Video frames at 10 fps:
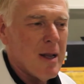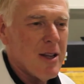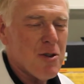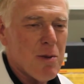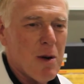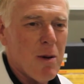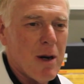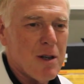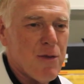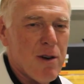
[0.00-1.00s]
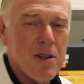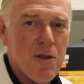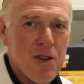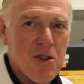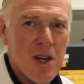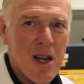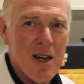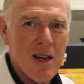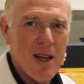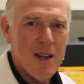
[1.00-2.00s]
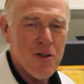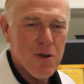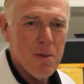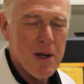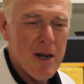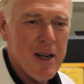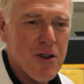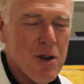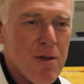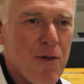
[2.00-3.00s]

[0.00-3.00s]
This requires very sophisticated instrumentation